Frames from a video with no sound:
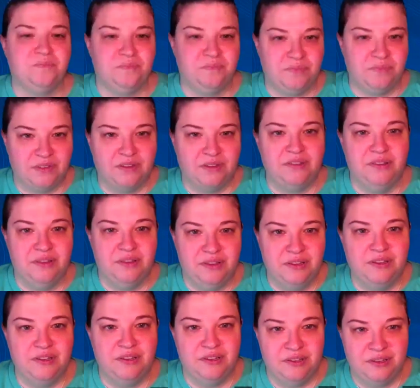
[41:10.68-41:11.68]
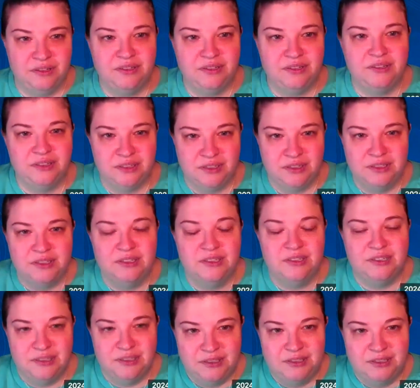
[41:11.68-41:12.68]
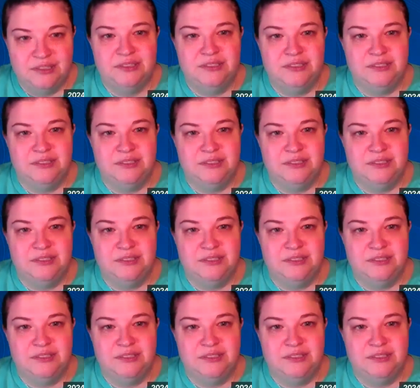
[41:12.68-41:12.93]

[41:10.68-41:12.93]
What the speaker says: I accomplished what needs to be rolled over,